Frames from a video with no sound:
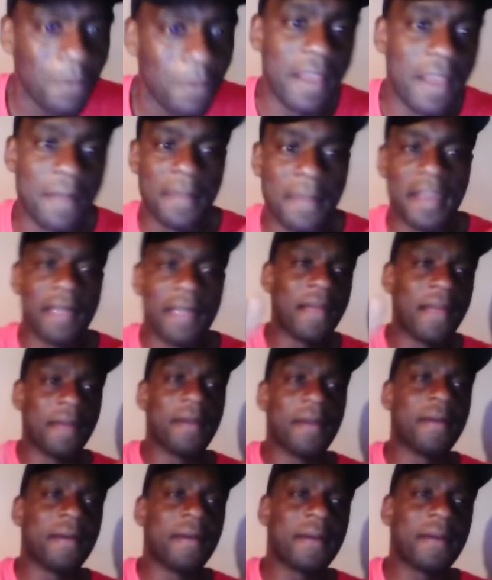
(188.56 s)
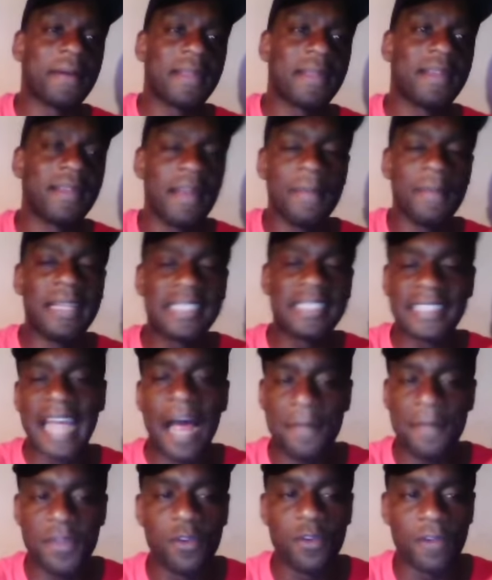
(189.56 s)
Wait a minute, wait, wait, wait, wait. Let me
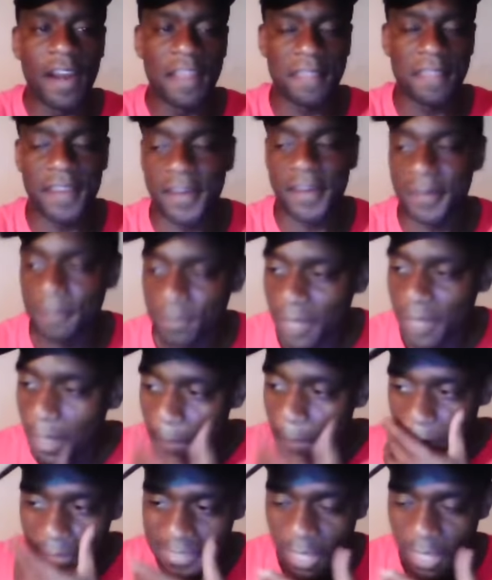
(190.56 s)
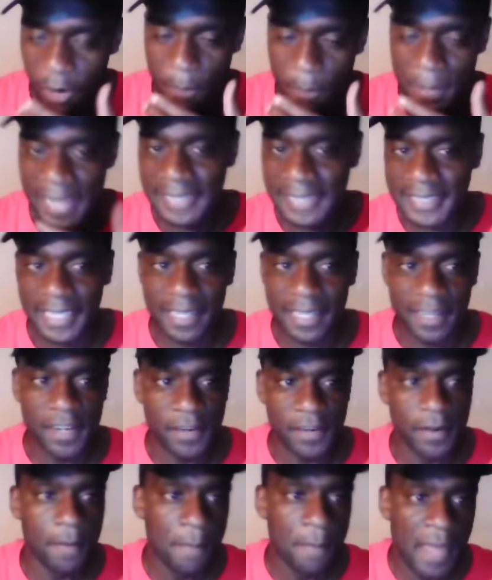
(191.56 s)
stop you right there. So basically
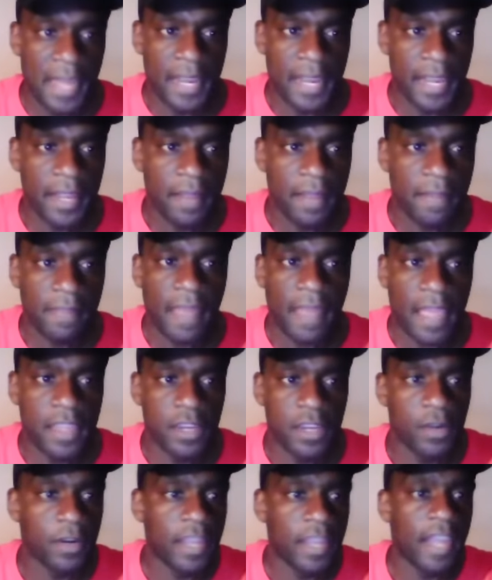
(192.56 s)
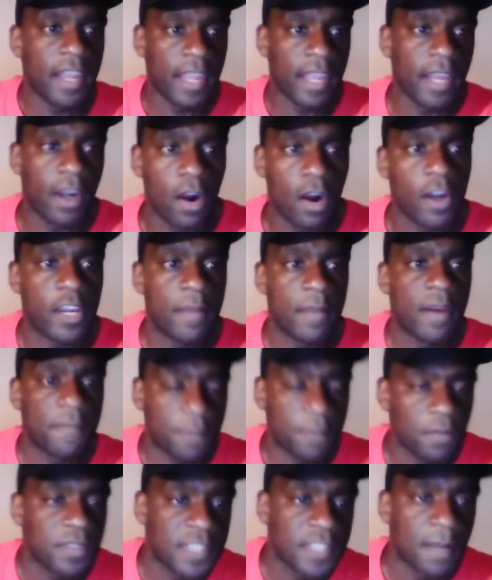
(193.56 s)
you're admitting that you're getting an argument
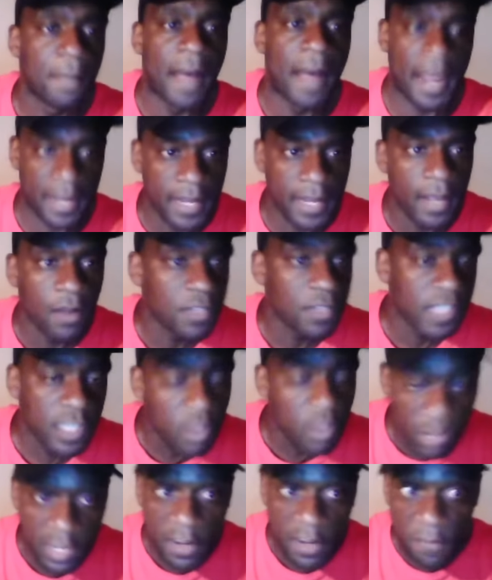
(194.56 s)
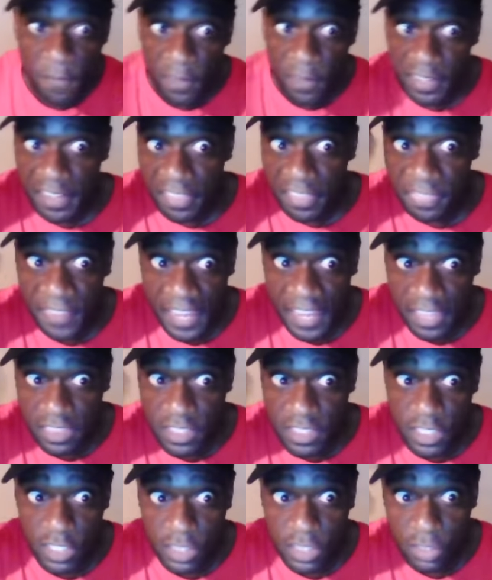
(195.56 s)
from somebody else and you didn't really think
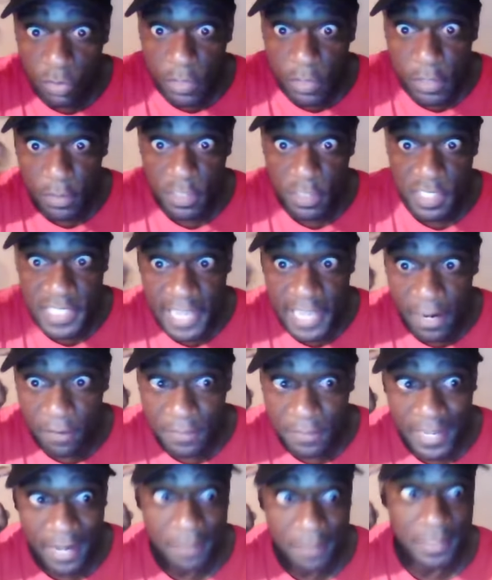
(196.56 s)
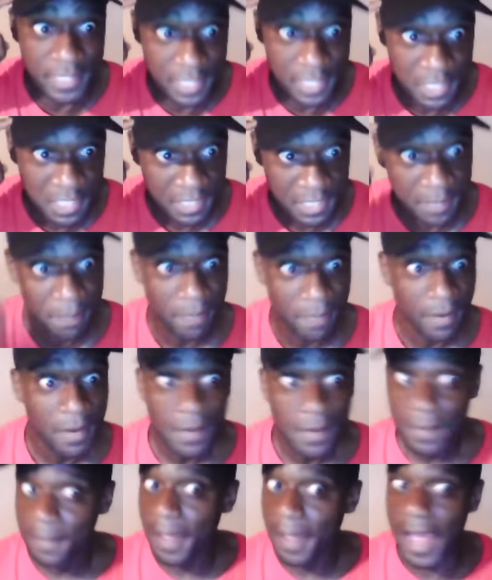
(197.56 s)
this through yourself, now did you?
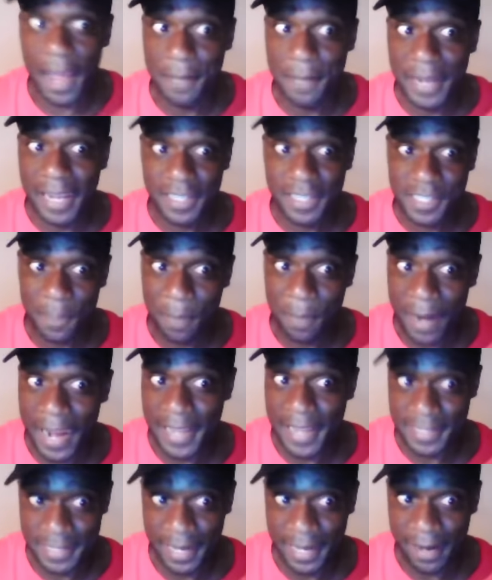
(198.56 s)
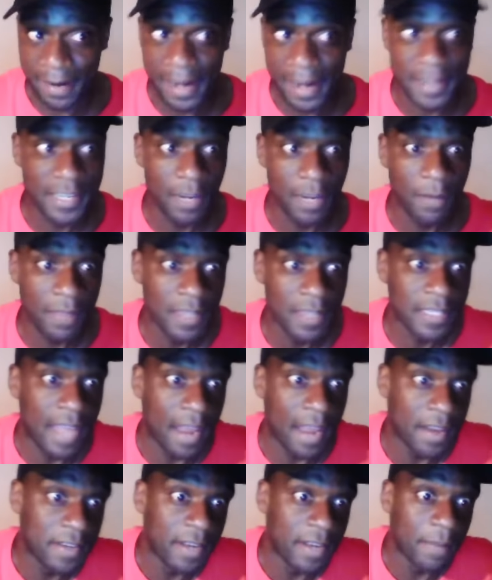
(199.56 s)
I'm not surprised there. I deal with these
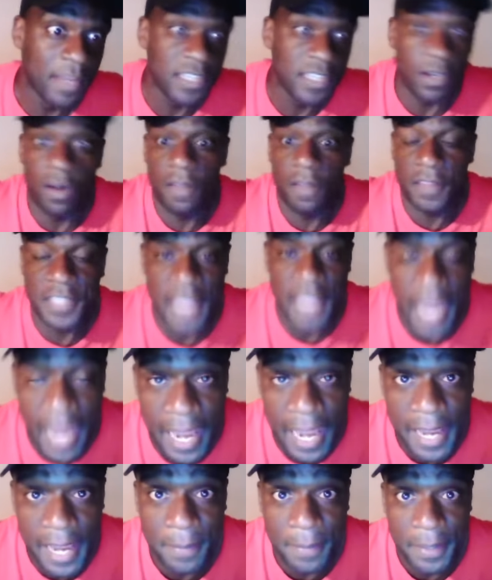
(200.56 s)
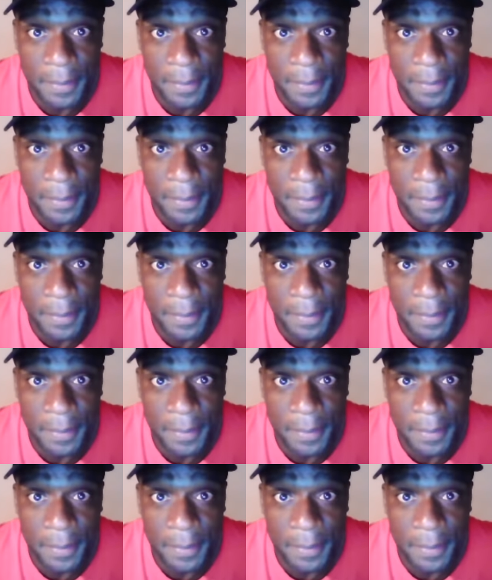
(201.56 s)
kind of dummies all the time.